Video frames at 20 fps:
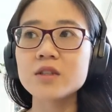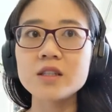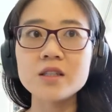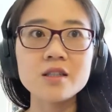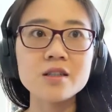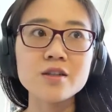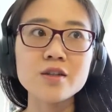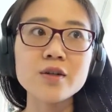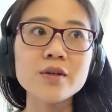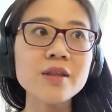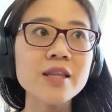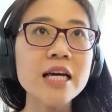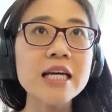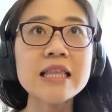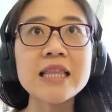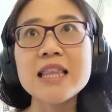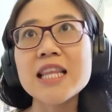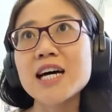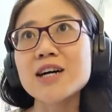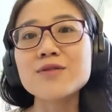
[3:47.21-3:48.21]
that
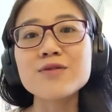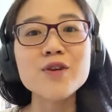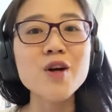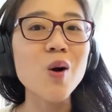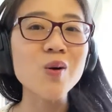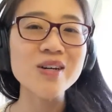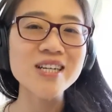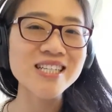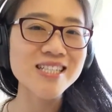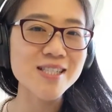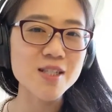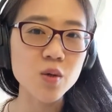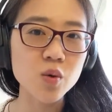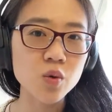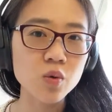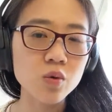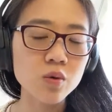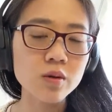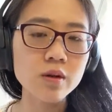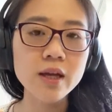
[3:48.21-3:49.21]
love conquers
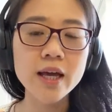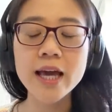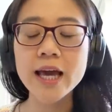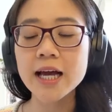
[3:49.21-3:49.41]
all?